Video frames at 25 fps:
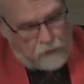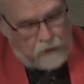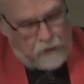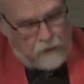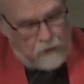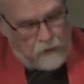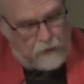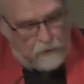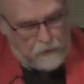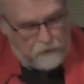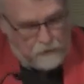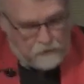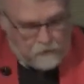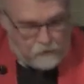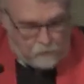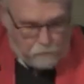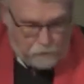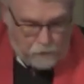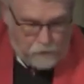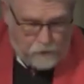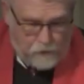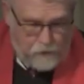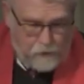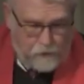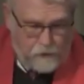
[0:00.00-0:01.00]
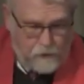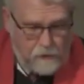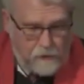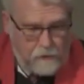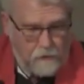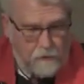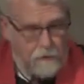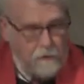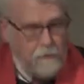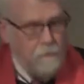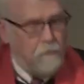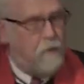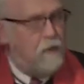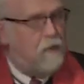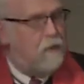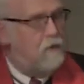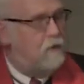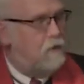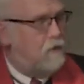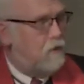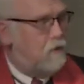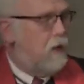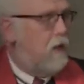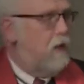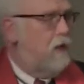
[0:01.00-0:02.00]
like sympathy, is
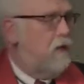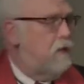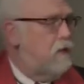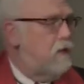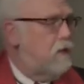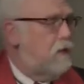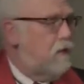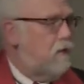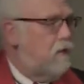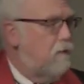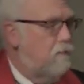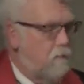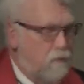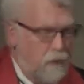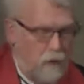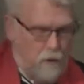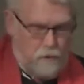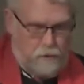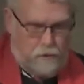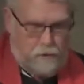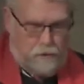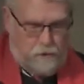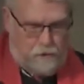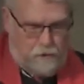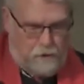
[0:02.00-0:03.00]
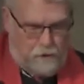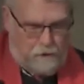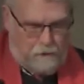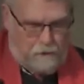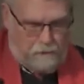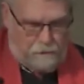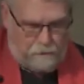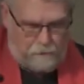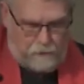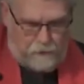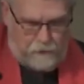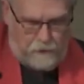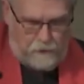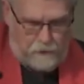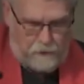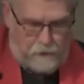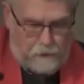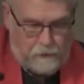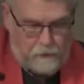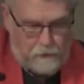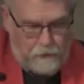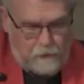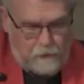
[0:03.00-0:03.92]
grounded in emotion and feeling.